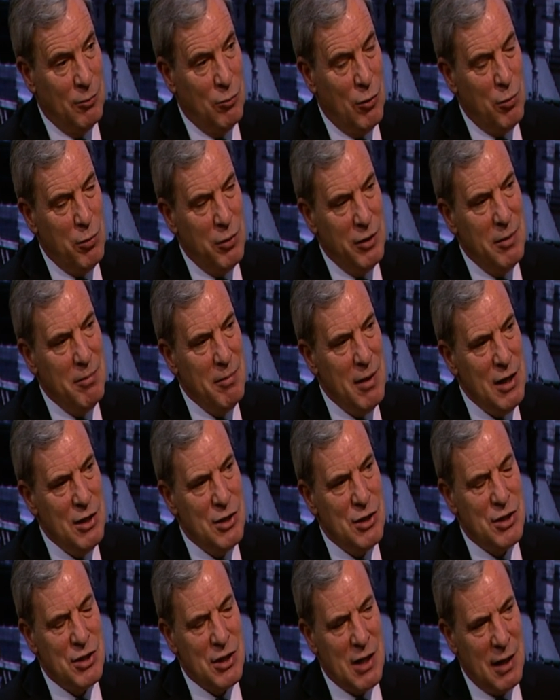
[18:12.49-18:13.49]
what were the
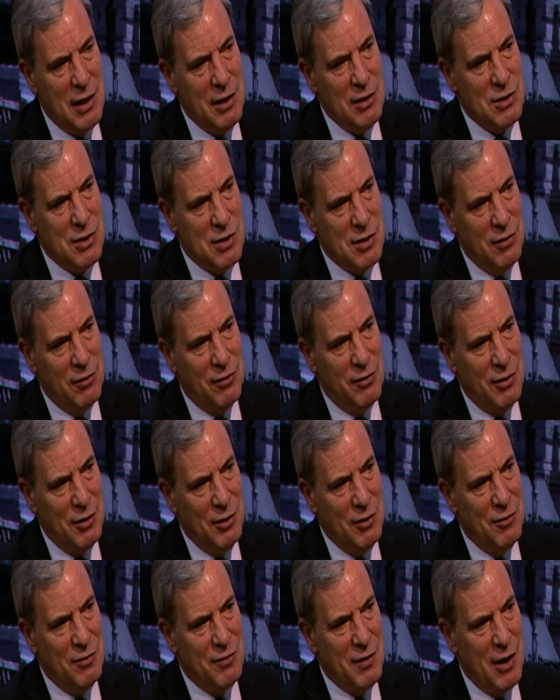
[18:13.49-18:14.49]
major challenges that
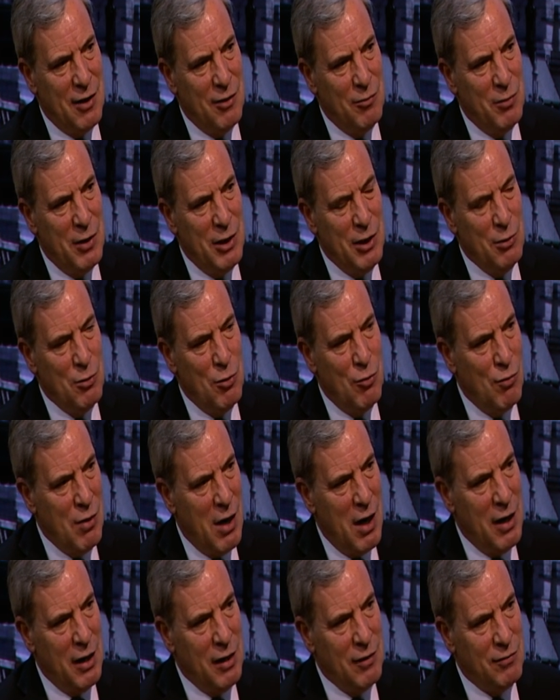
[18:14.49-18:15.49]
you found when you
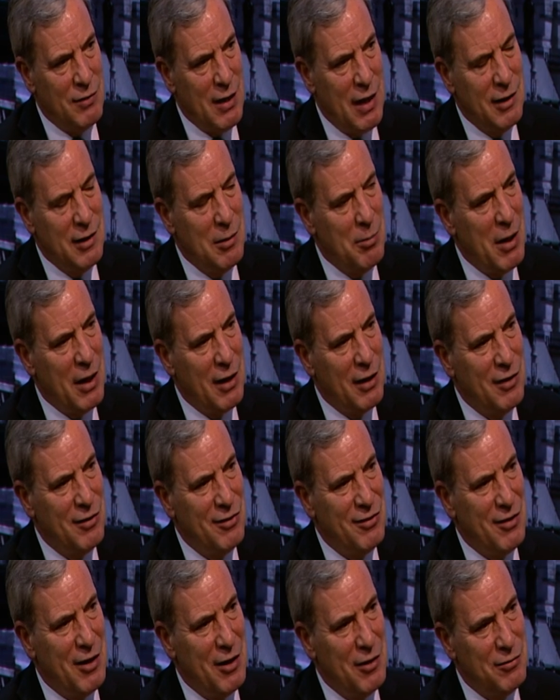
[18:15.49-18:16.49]
arrived at the bank
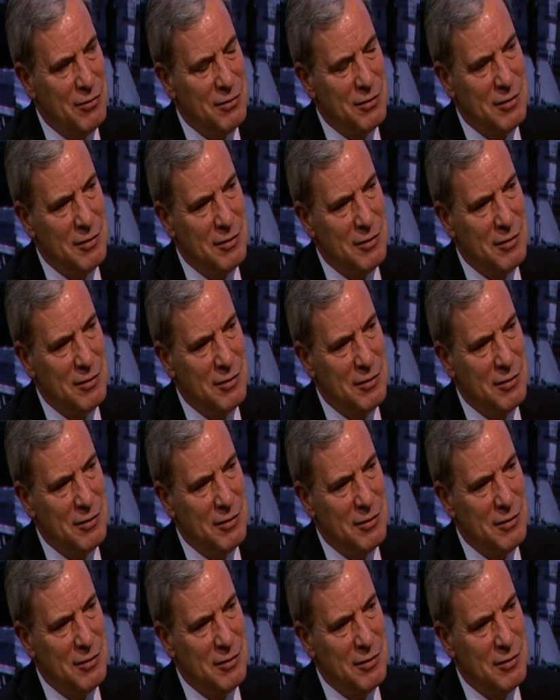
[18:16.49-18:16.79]
itself?